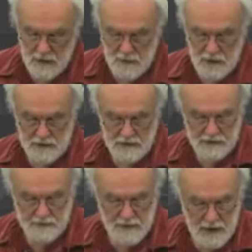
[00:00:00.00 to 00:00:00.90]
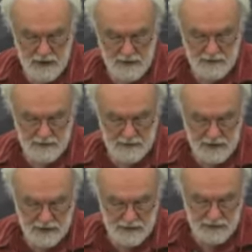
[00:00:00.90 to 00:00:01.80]
workers can buy
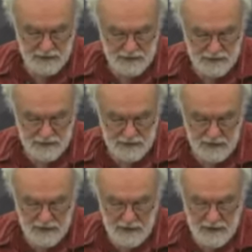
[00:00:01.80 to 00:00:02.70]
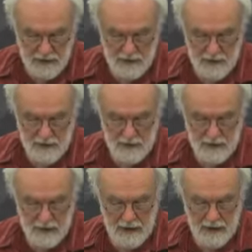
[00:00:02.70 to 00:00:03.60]
luxury goods.
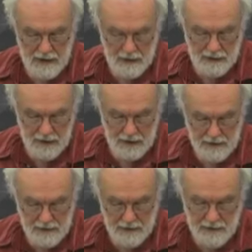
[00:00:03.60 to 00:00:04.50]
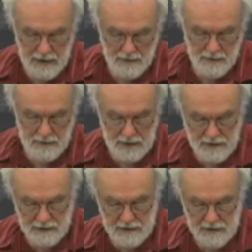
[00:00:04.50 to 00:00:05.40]
Uh, and, and then again, we
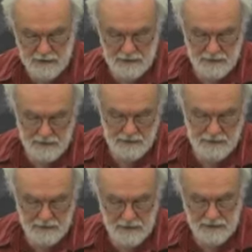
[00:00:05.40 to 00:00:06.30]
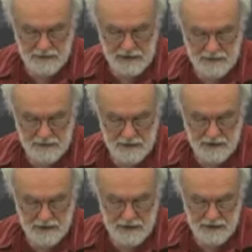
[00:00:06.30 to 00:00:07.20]
get this notion of temporary
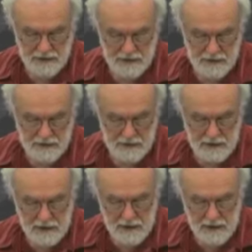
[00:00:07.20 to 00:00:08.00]
oscillations.